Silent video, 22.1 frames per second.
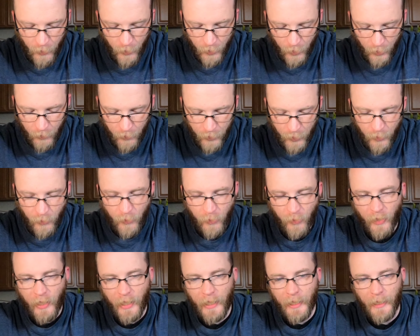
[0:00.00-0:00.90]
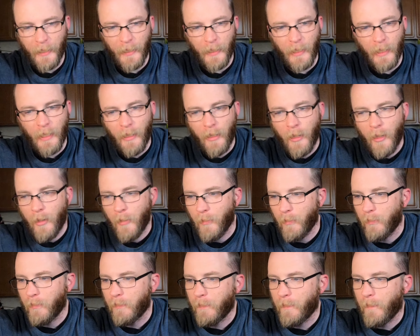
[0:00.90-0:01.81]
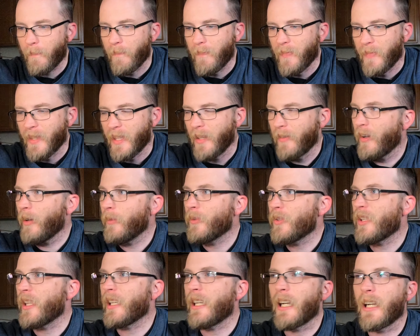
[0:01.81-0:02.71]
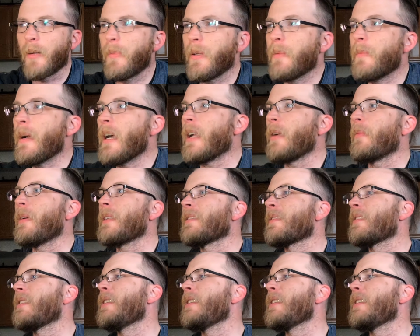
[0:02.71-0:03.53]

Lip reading: go do thing. If I was like on a big BattleBots